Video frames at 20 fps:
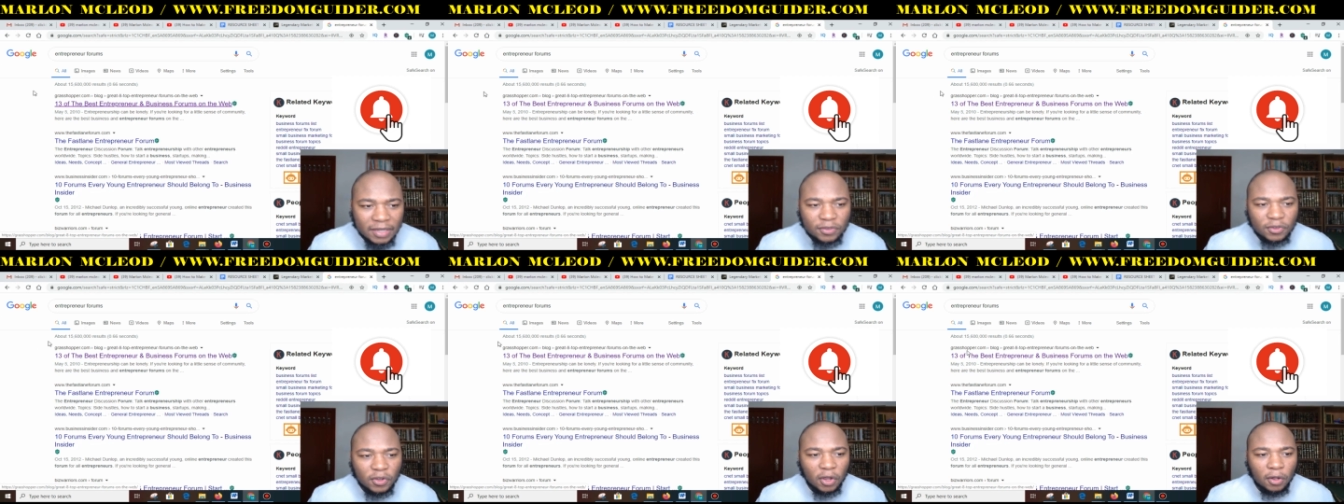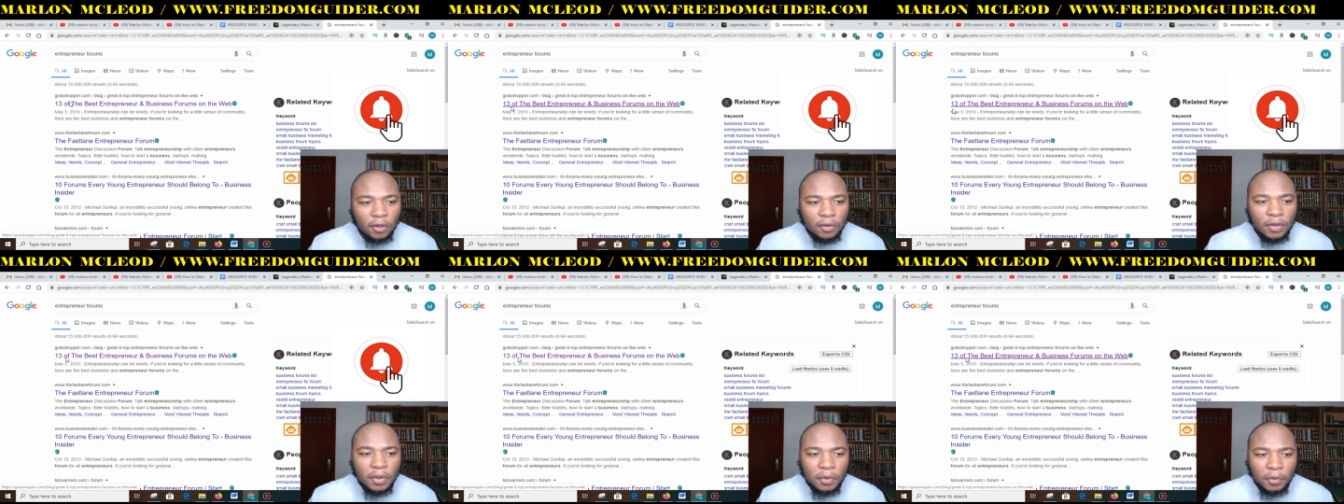let's
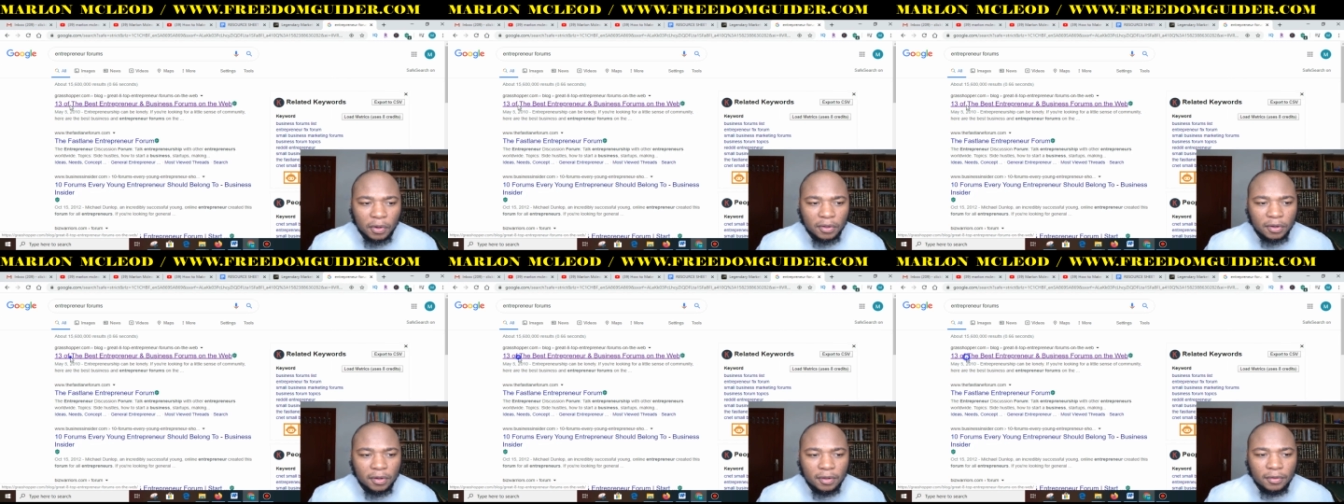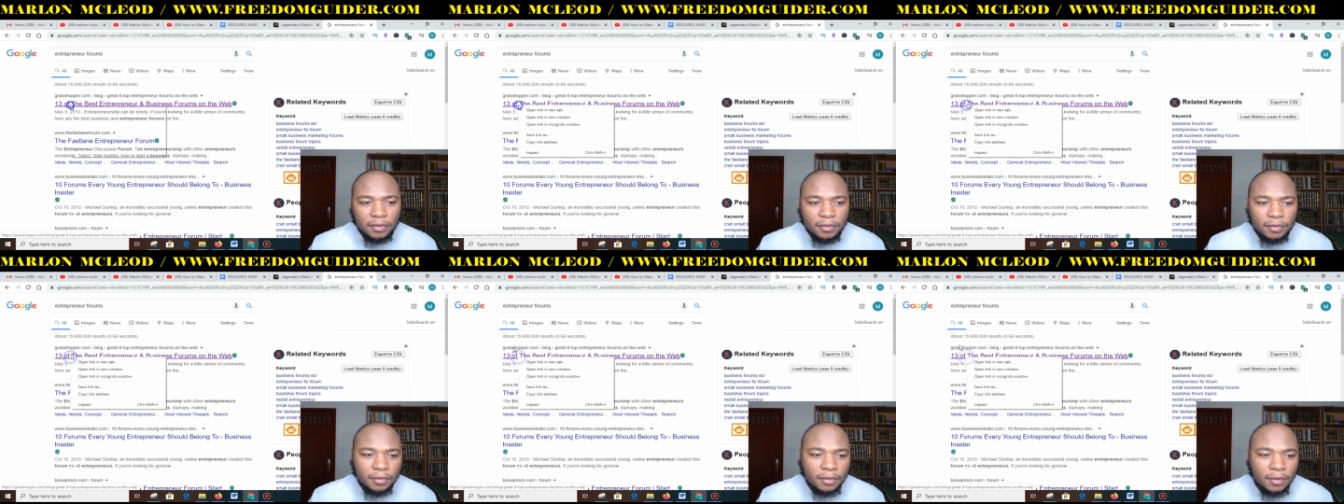go. We're
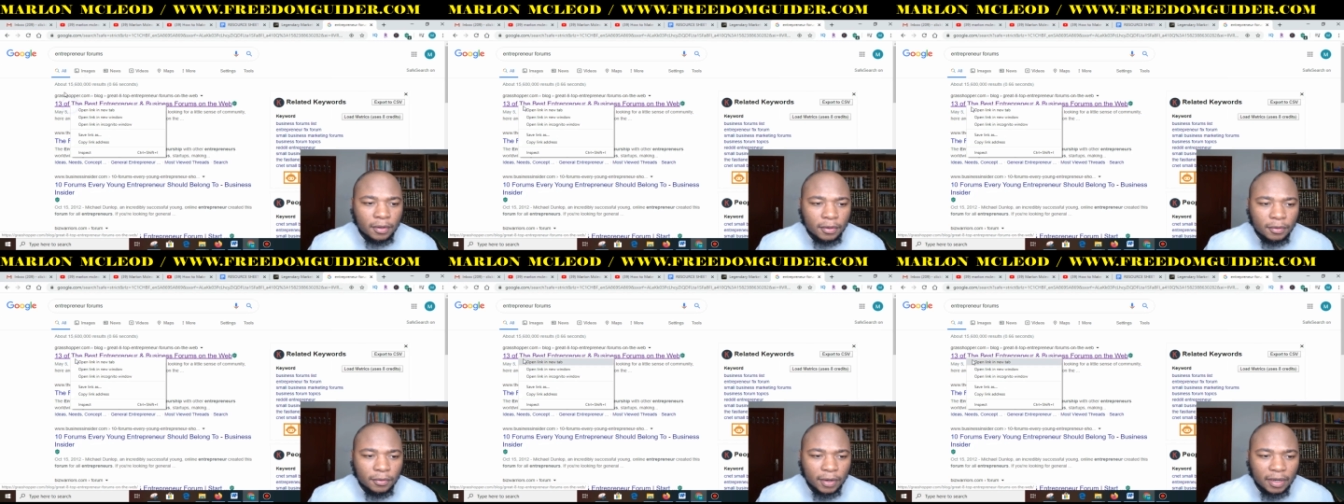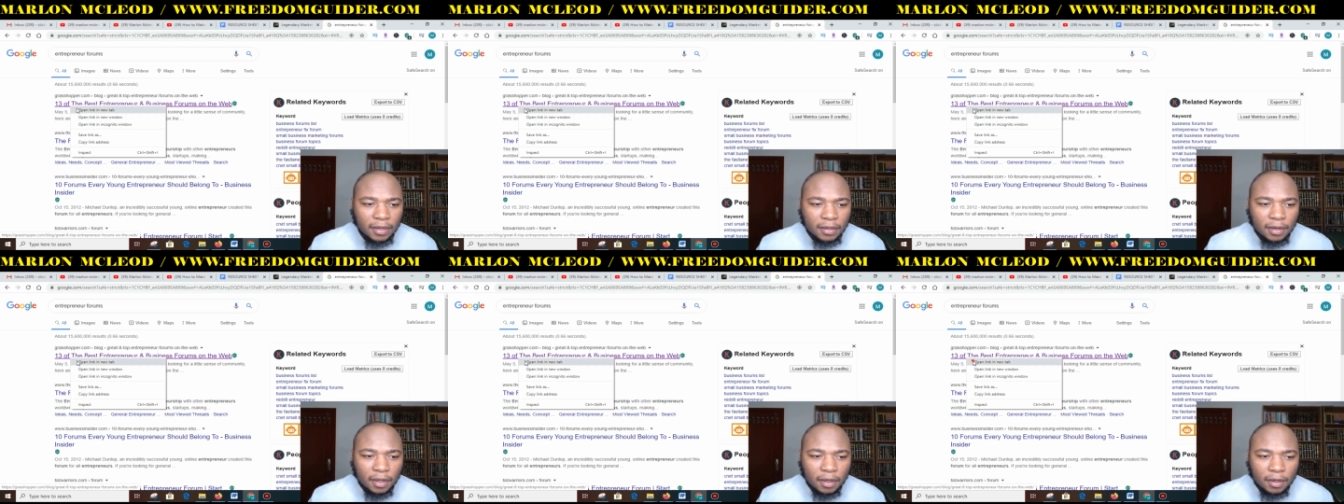gonna
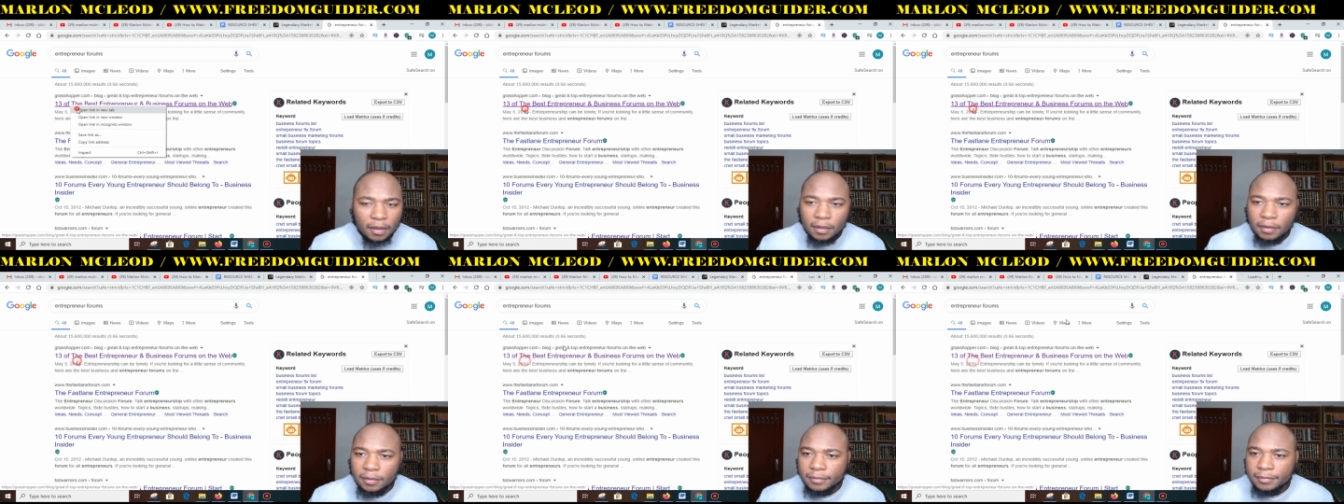right click.